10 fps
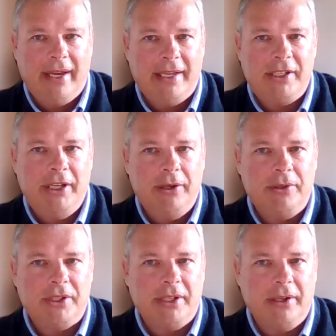that's
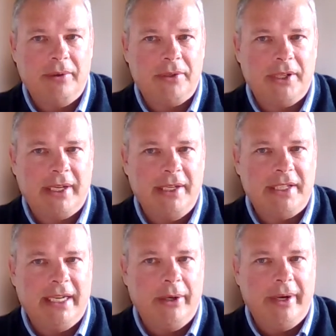used to
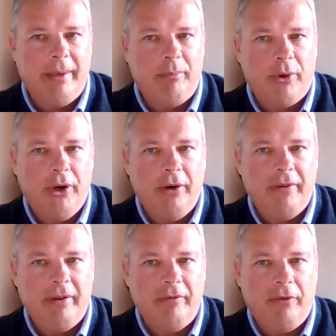continually
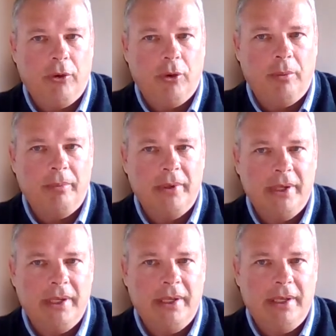improve and inform
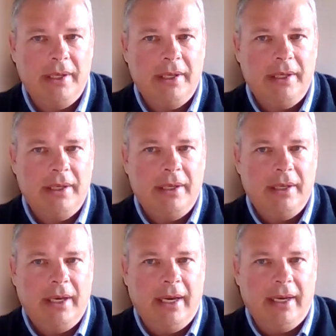
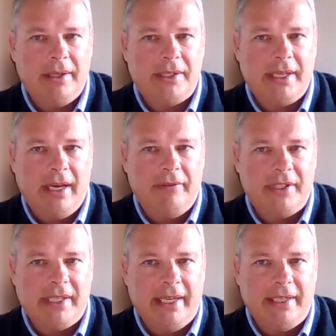
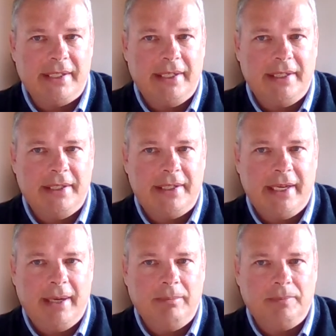services,
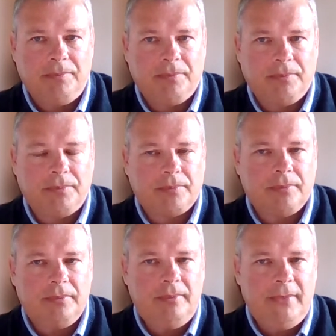and
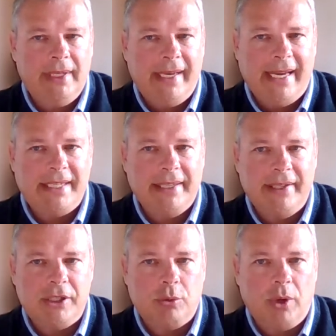getting
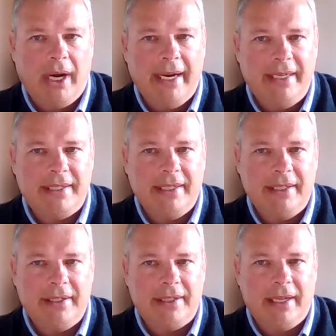this right.
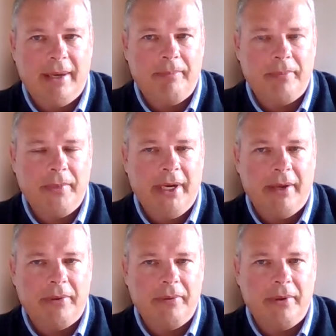And you
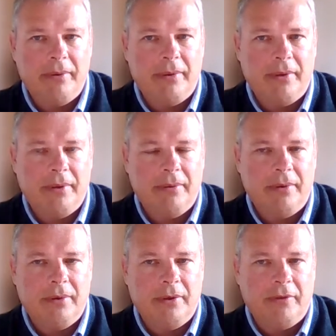know,
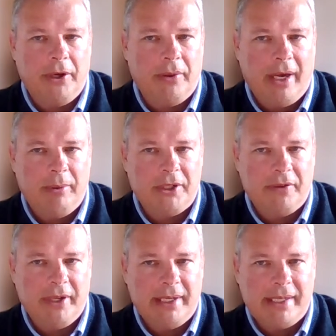the view there,
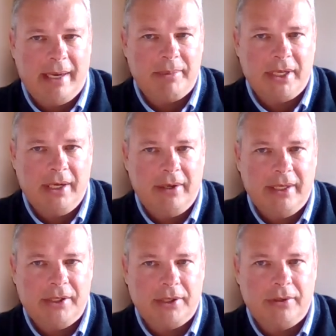which I think is
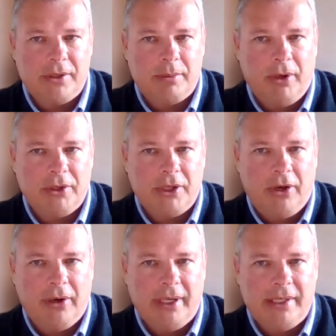absolutely sort of spot
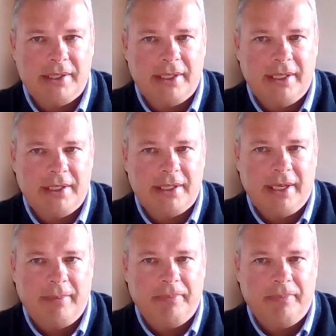on, is that